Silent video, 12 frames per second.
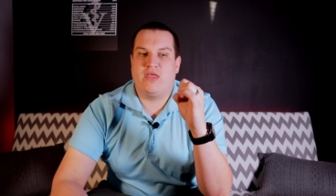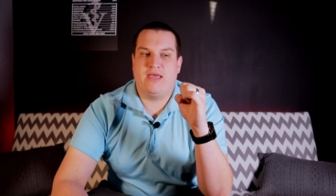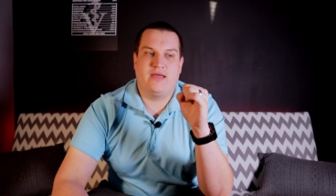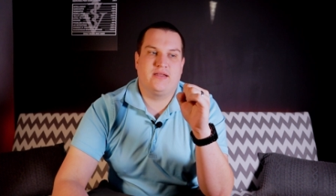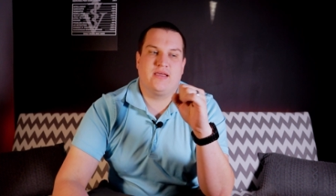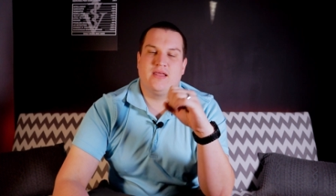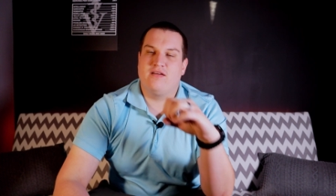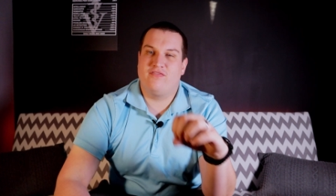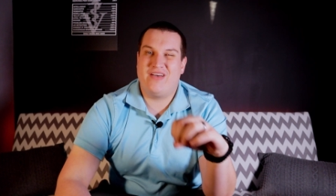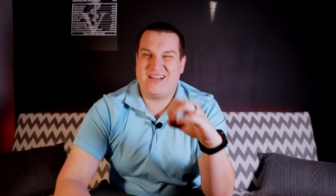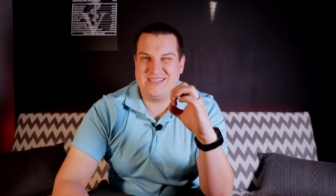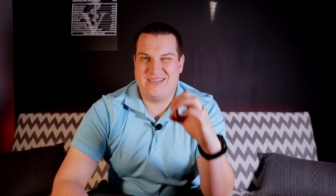and it can
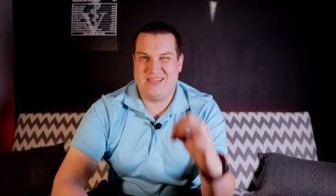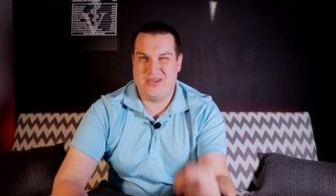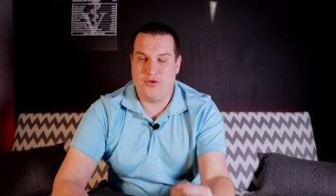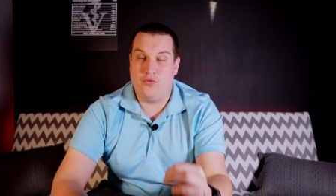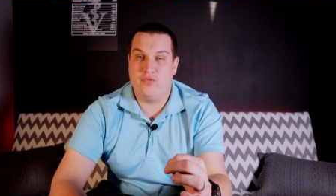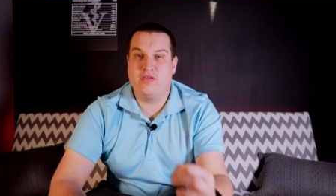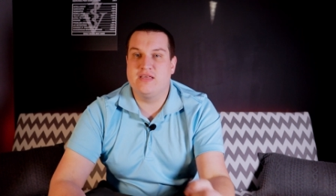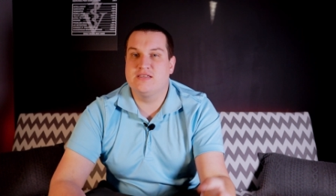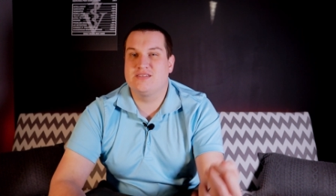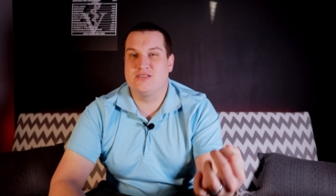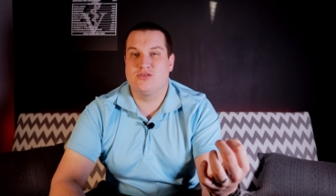affect and kill these,